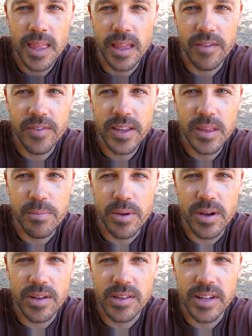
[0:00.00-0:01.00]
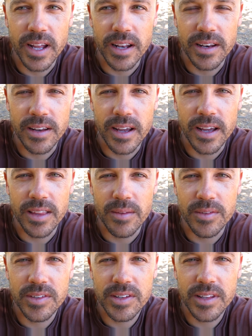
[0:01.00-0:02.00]
they feed the birds, and
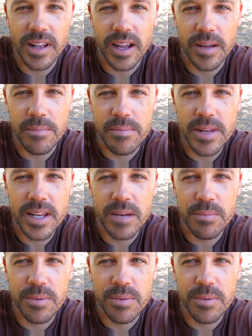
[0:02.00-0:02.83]
there were just like 1 million